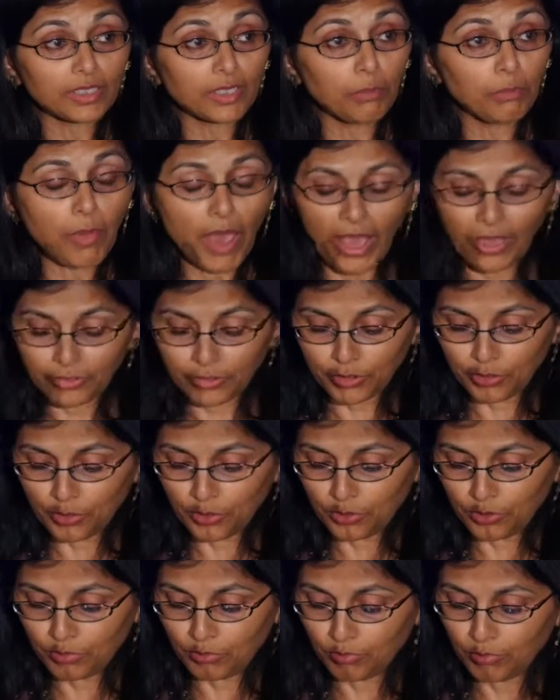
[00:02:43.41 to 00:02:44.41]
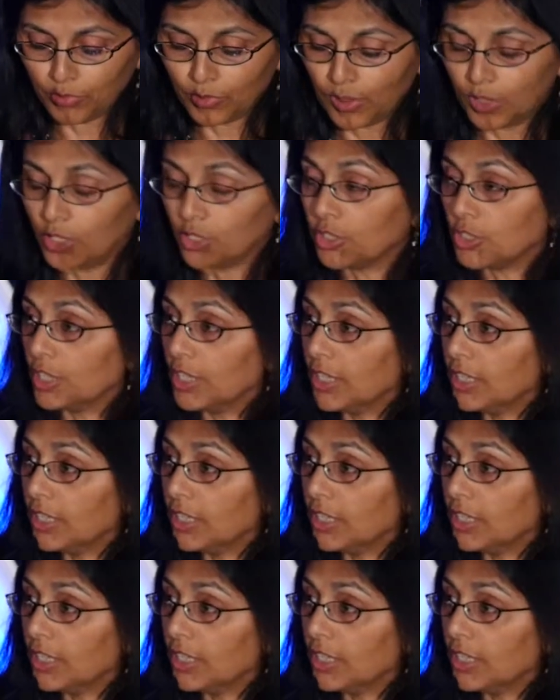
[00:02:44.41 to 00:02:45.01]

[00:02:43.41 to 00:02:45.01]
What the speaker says: ambassador to